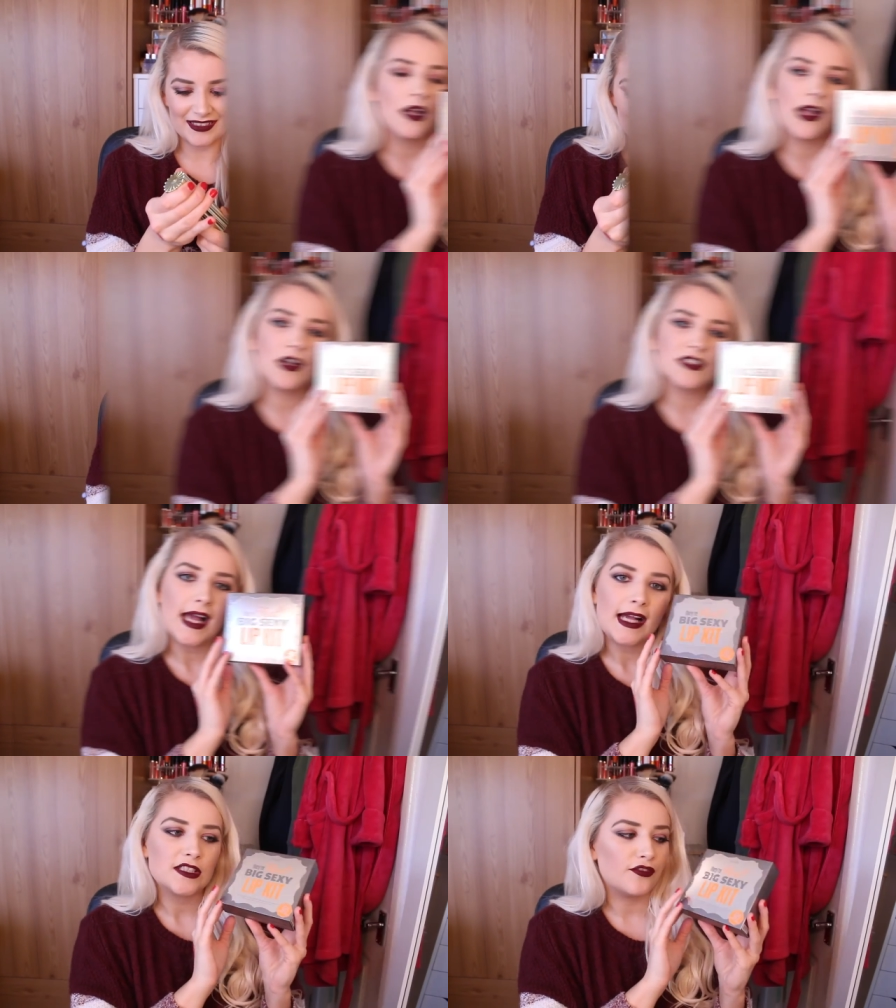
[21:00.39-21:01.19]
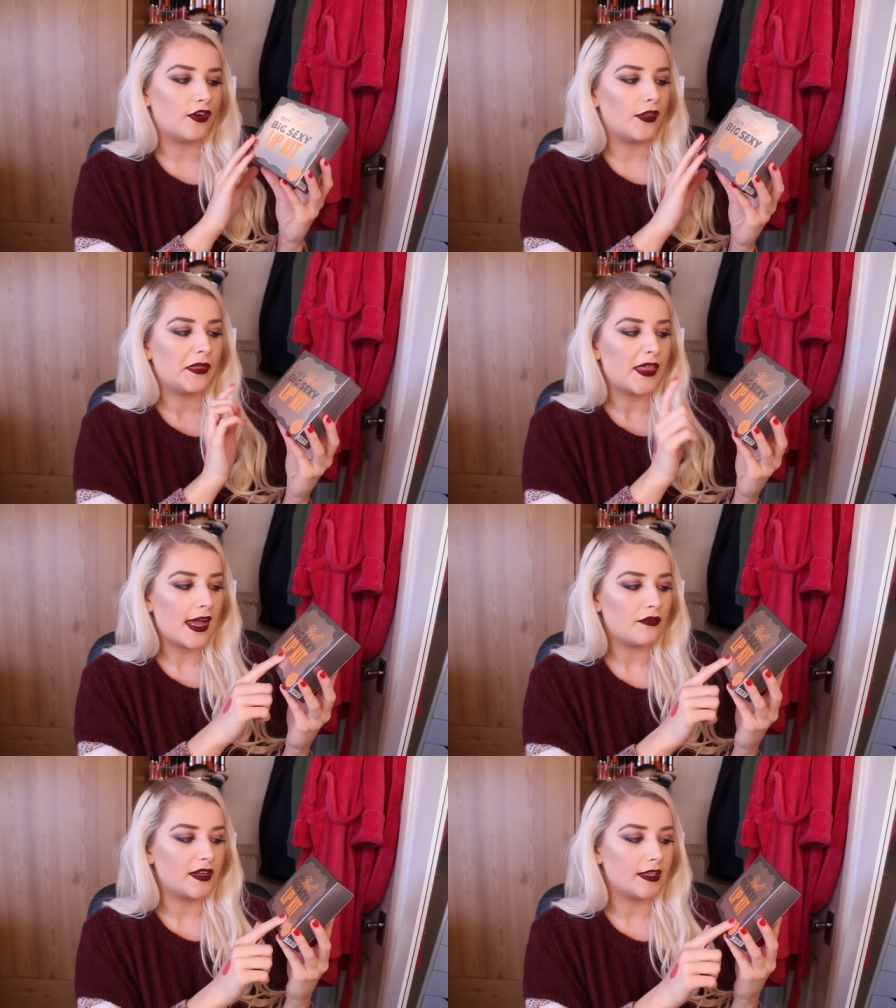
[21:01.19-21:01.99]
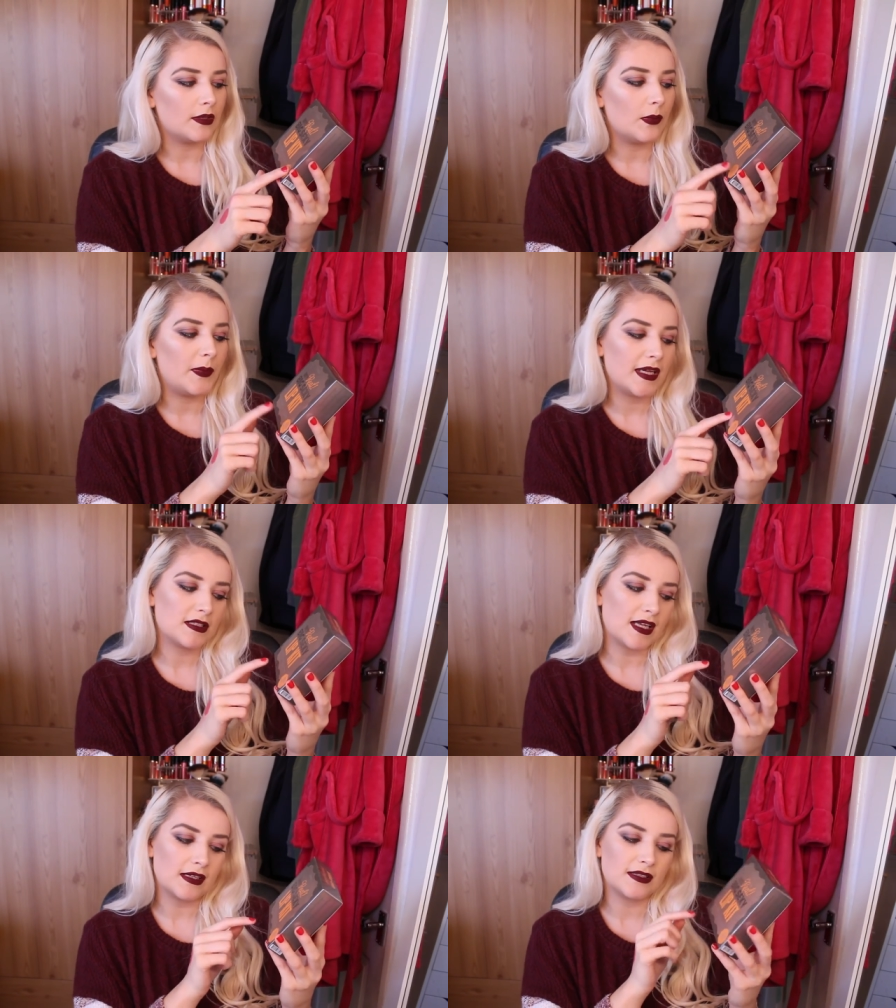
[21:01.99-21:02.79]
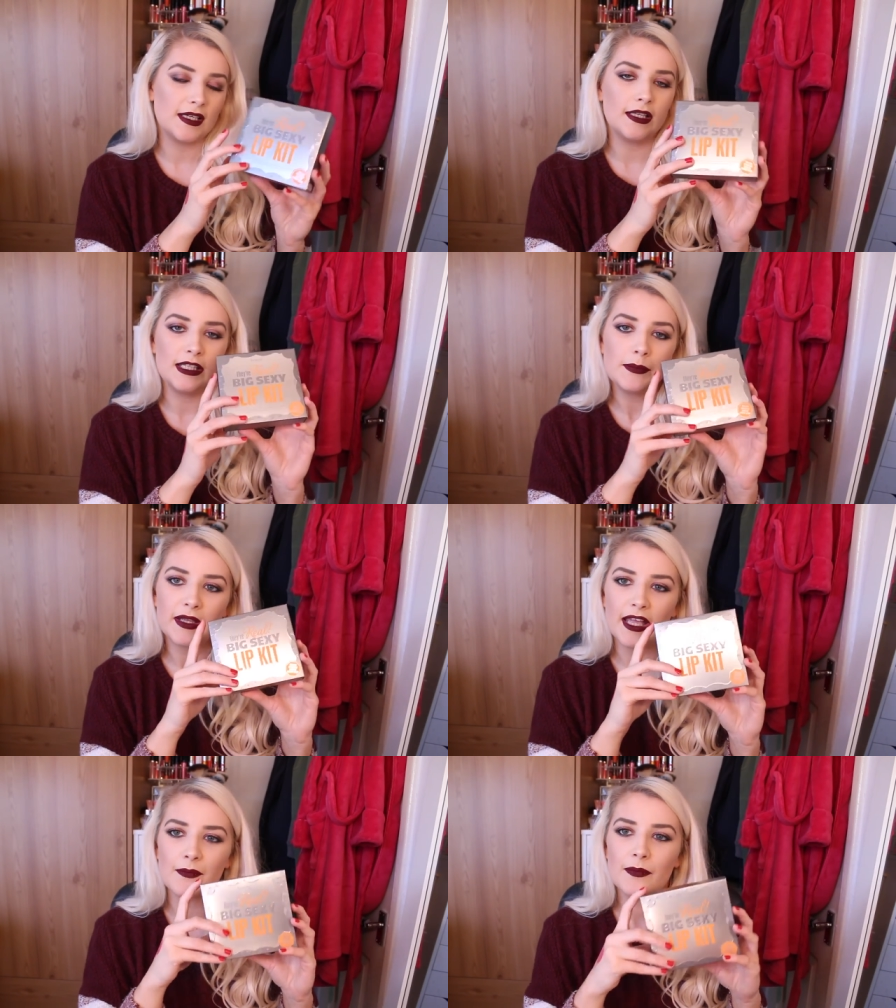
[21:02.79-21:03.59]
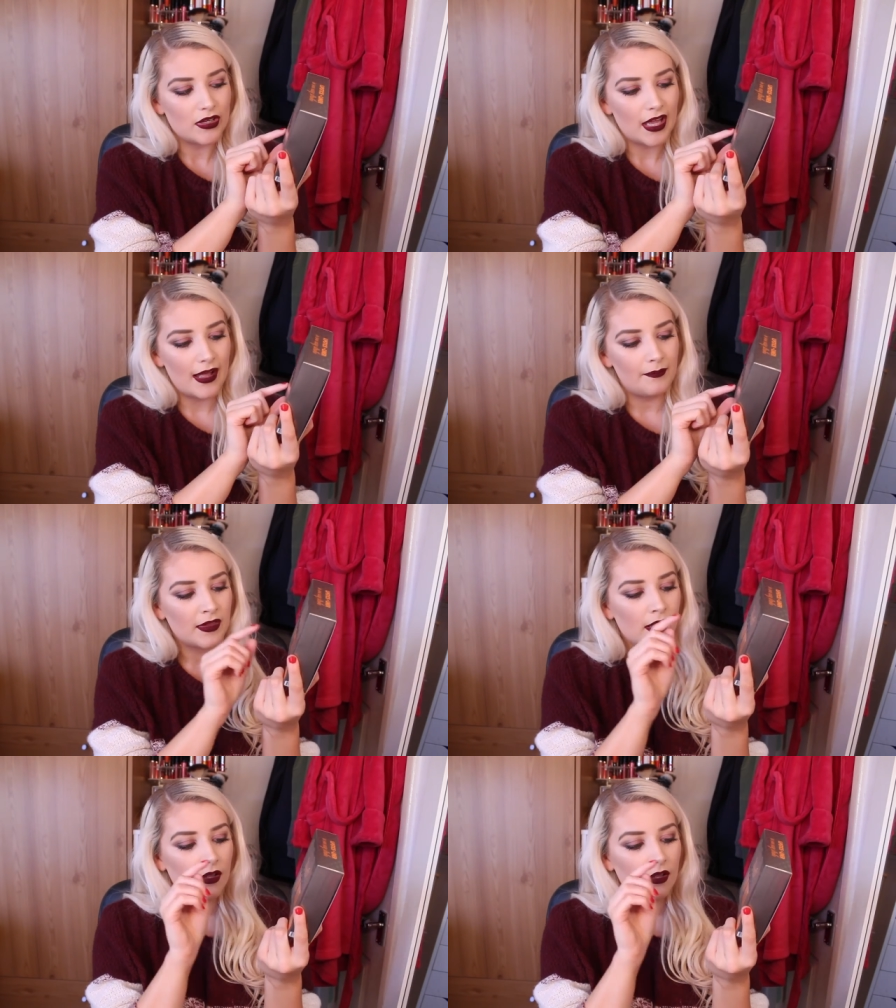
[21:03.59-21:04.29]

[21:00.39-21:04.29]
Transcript: I also asked for the They're Real Big Sexy Lip Kit. You get